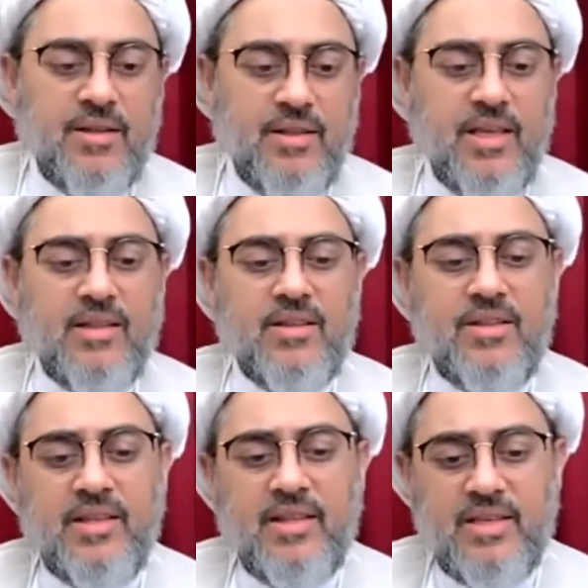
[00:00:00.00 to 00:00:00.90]
The other
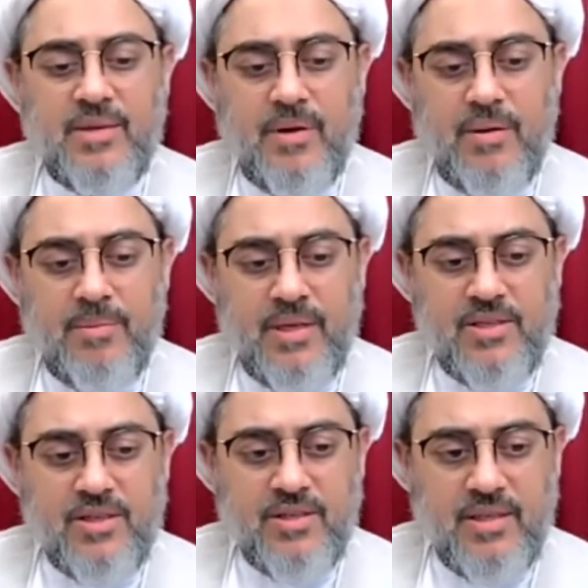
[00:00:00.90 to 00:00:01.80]
thing that Imam
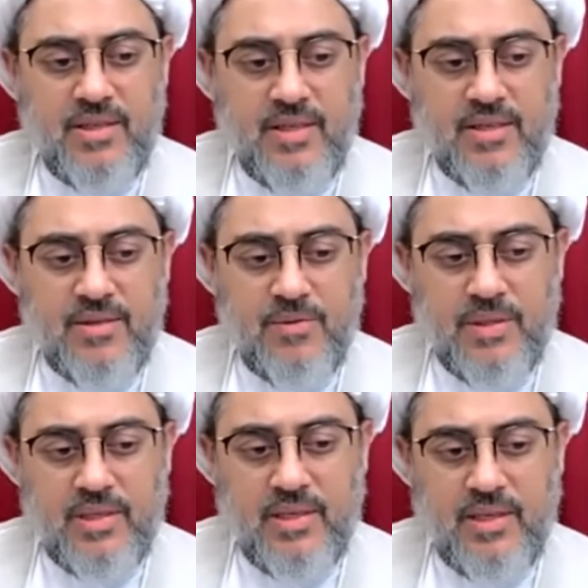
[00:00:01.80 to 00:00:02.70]
mentions in this
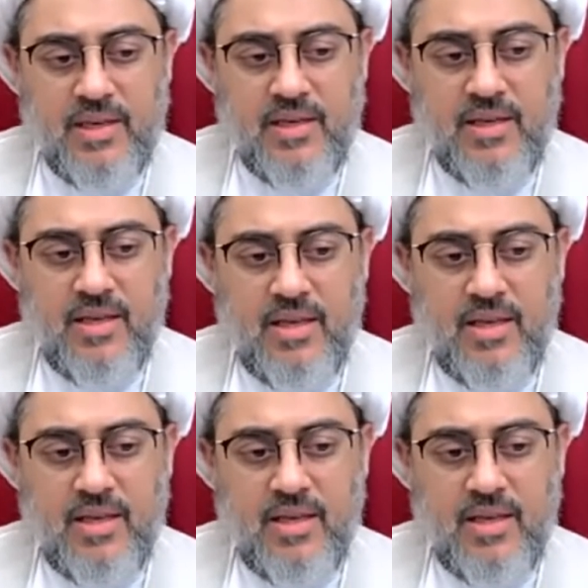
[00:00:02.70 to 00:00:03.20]
wasiyah